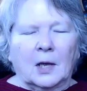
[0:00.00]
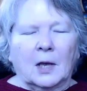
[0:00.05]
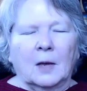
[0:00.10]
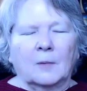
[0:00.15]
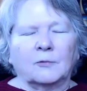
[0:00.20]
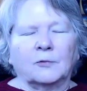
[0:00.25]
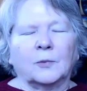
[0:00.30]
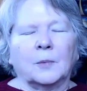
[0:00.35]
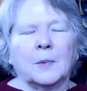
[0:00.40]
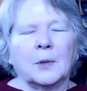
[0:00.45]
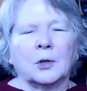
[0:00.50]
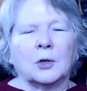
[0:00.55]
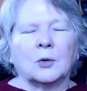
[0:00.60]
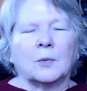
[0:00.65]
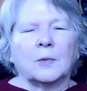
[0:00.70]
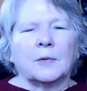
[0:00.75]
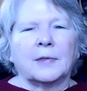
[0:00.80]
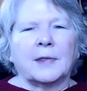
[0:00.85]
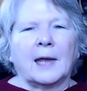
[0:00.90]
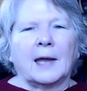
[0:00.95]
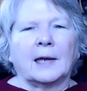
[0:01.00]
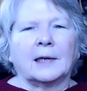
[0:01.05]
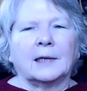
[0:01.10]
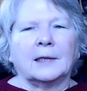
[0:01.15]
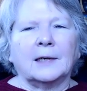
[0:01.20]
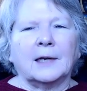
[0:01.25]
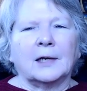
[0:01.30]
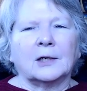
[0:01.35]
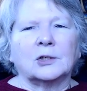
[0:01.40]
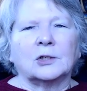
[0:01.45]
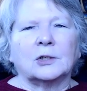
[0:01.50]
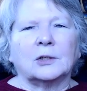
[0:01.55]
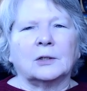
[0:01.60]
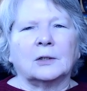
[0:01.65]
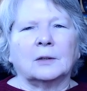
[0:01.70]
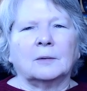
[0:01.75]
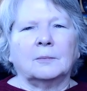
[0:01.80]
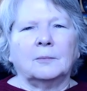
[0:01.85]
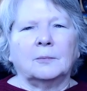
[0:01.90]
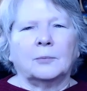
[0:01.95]
Become familiar with that
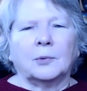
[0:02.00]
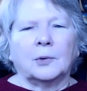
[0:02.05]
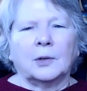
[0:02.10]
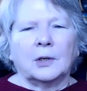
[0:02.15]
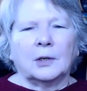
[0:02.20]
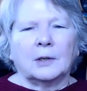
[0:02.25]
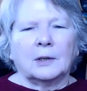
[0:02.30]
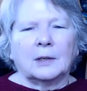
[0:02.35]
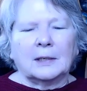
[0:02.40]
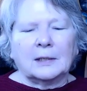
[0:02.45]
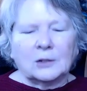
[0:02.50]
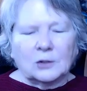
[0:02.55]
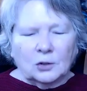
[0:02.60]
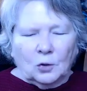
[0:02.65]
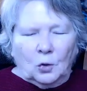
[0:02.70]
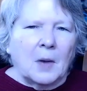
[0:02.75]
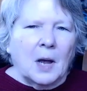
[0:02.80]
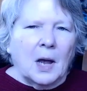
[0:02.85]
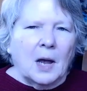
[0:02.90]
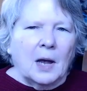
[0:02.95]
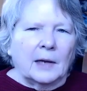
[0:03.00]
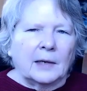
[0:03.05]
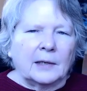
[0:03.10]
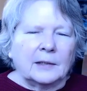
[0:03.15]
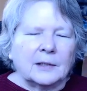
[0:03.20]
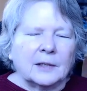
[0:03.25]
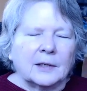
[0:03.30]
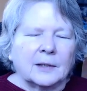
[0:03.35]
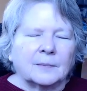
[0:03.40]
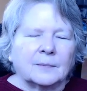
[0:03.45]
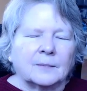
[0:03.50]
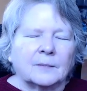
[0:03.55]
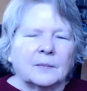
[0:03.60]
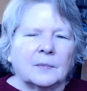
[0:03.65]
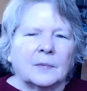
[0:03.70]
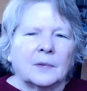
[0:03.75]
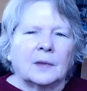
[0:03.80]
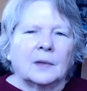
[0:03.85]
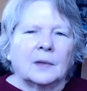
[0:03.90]
connection, bringing it to mind.